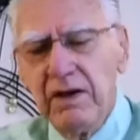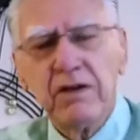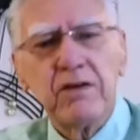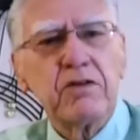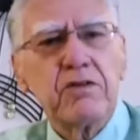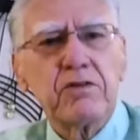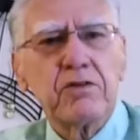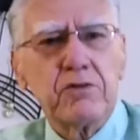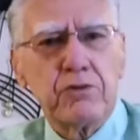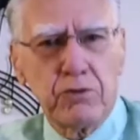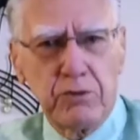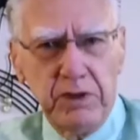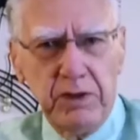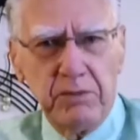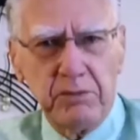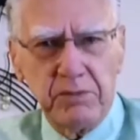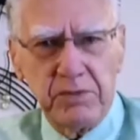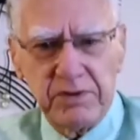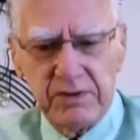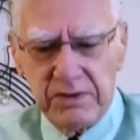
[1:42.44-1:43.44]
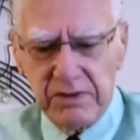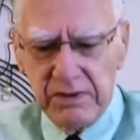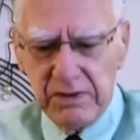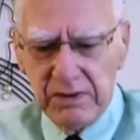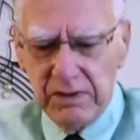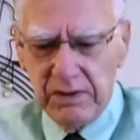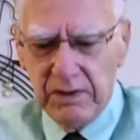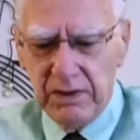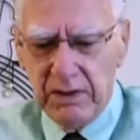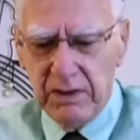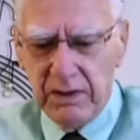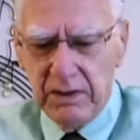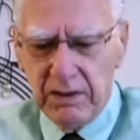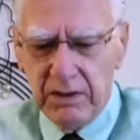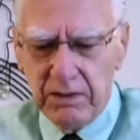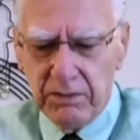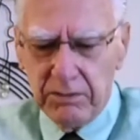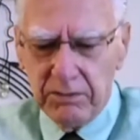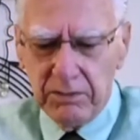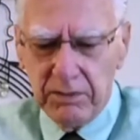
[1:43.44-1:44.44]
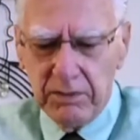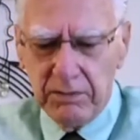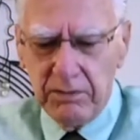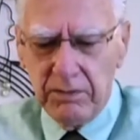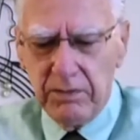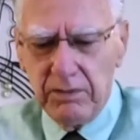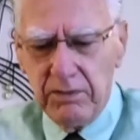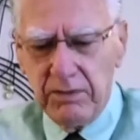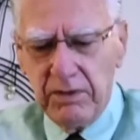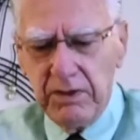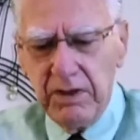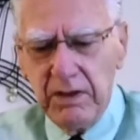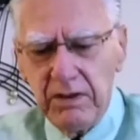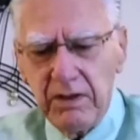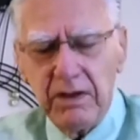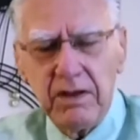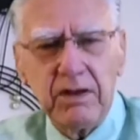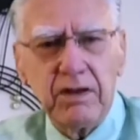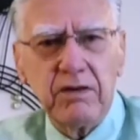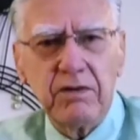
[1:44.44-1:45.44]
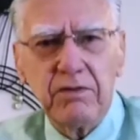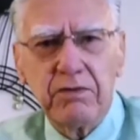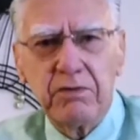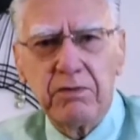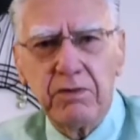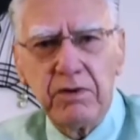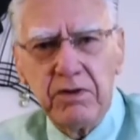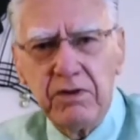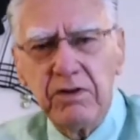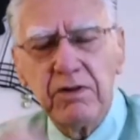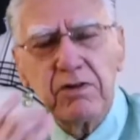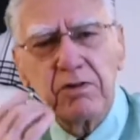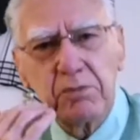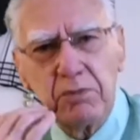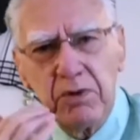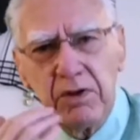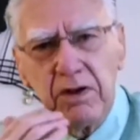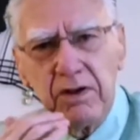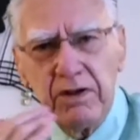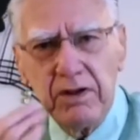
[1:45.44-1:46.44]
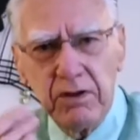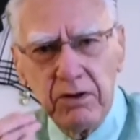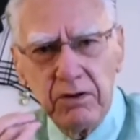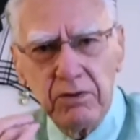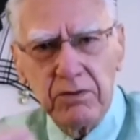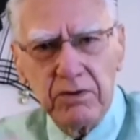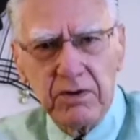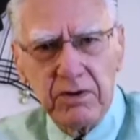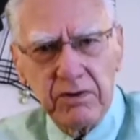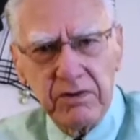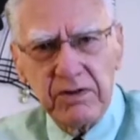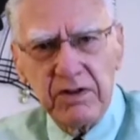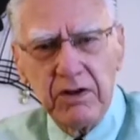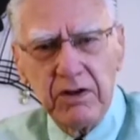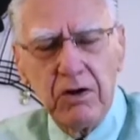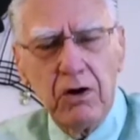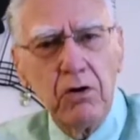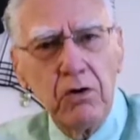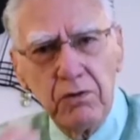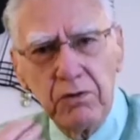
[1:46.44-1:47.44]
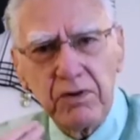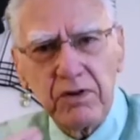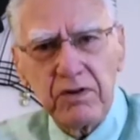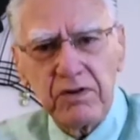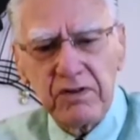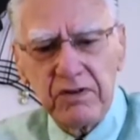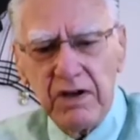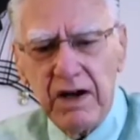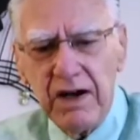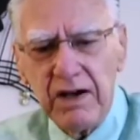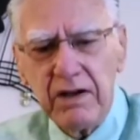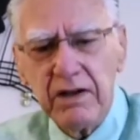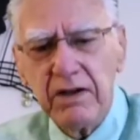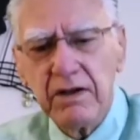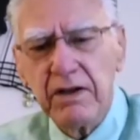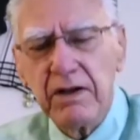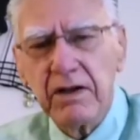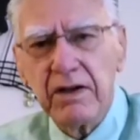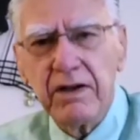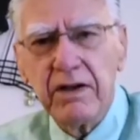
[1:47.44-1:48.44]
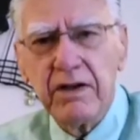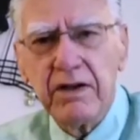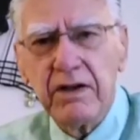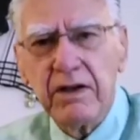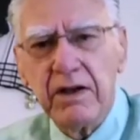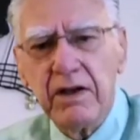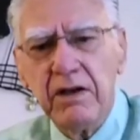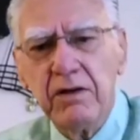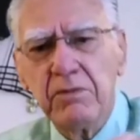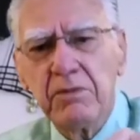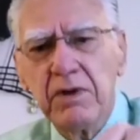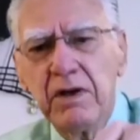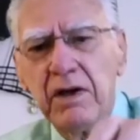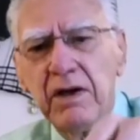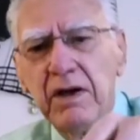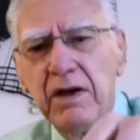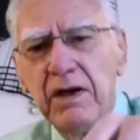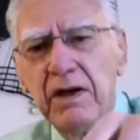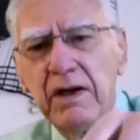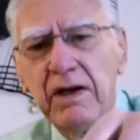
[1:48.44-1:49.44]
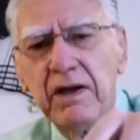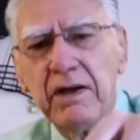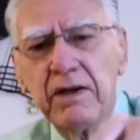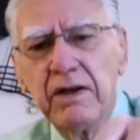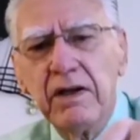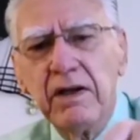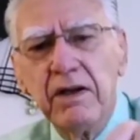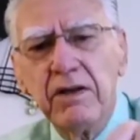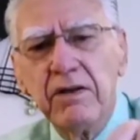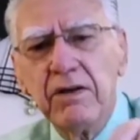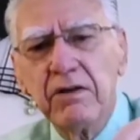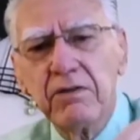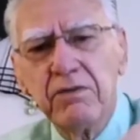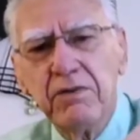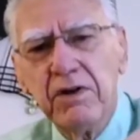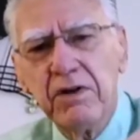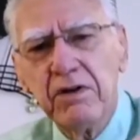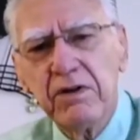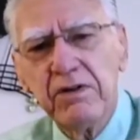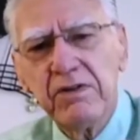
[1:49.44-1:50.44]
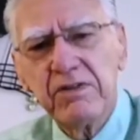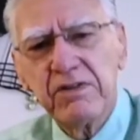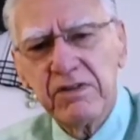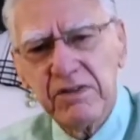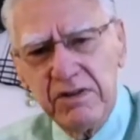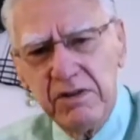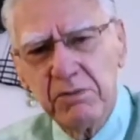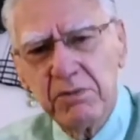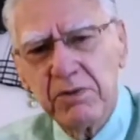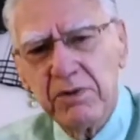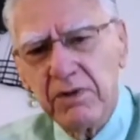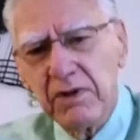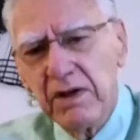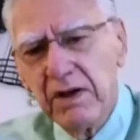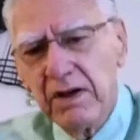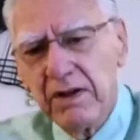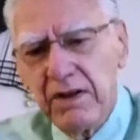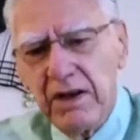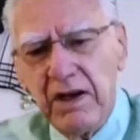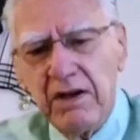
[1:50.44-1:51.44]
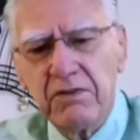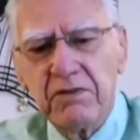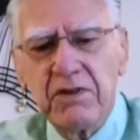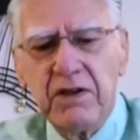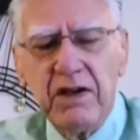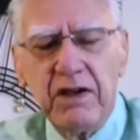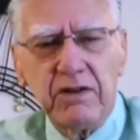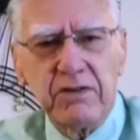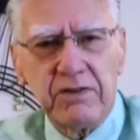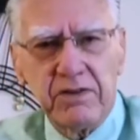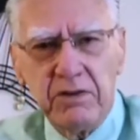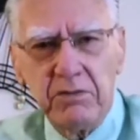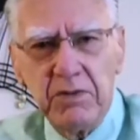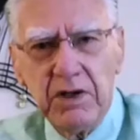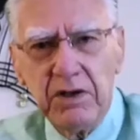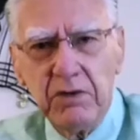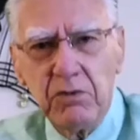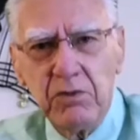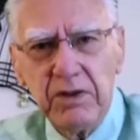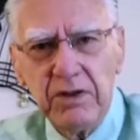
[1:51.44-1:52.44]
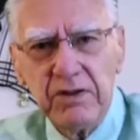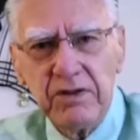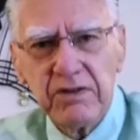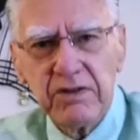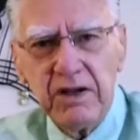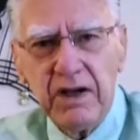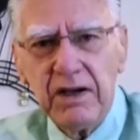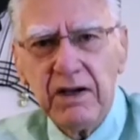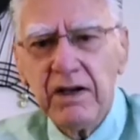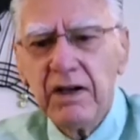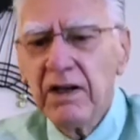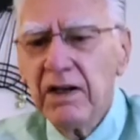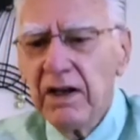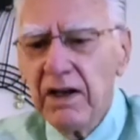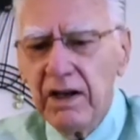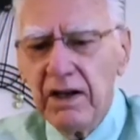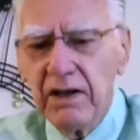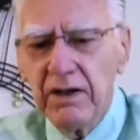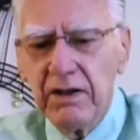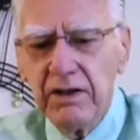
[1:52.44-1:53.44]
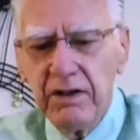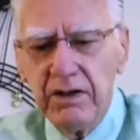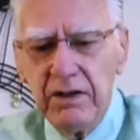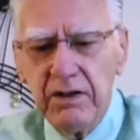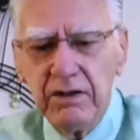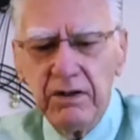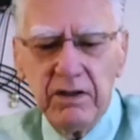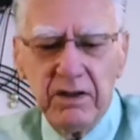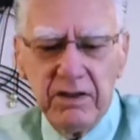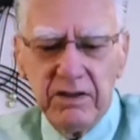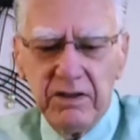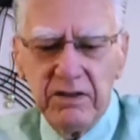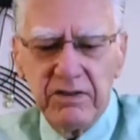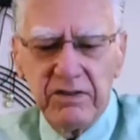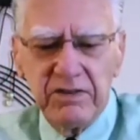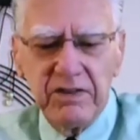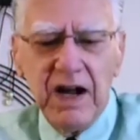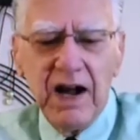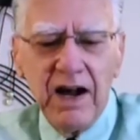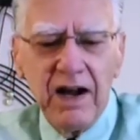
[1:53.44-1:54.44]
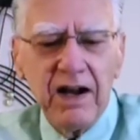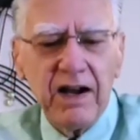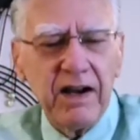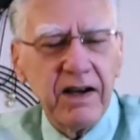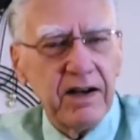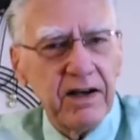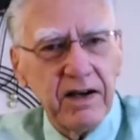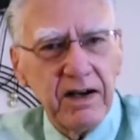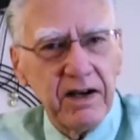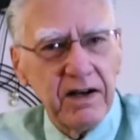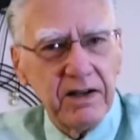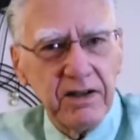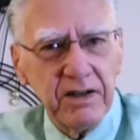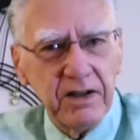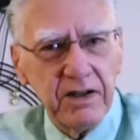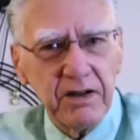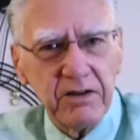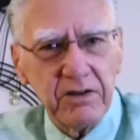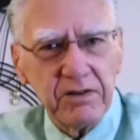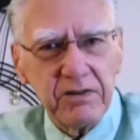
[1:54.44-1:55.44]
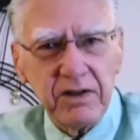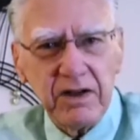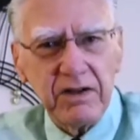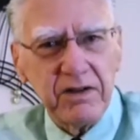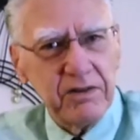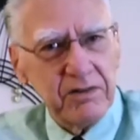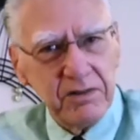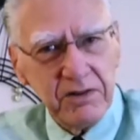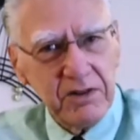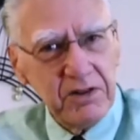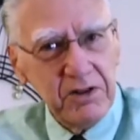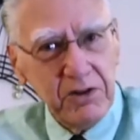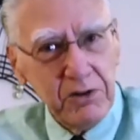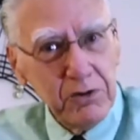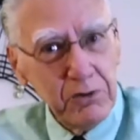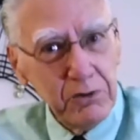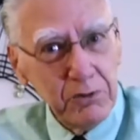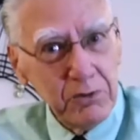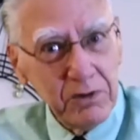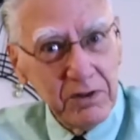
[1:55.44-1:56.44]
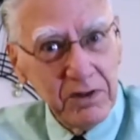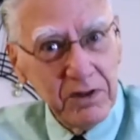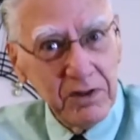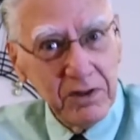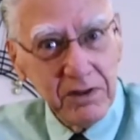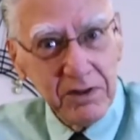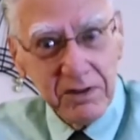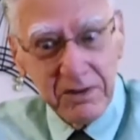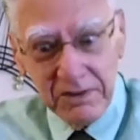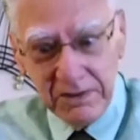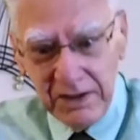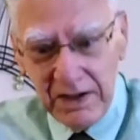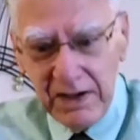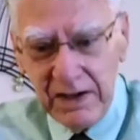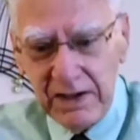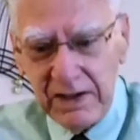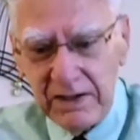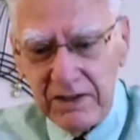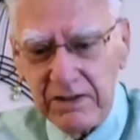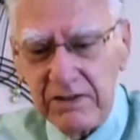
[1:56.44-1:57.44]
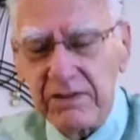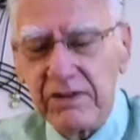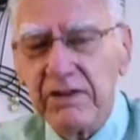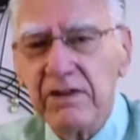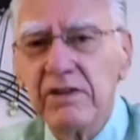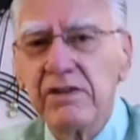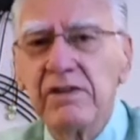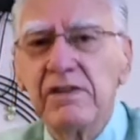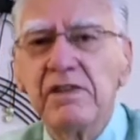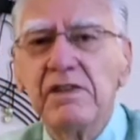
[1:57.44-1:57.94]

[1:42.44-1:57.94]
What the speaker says: strips that you just put it in over the socket and let it help. And they're very simple. They have calcium on one side and a little design on the other side. It's a cute little design, see?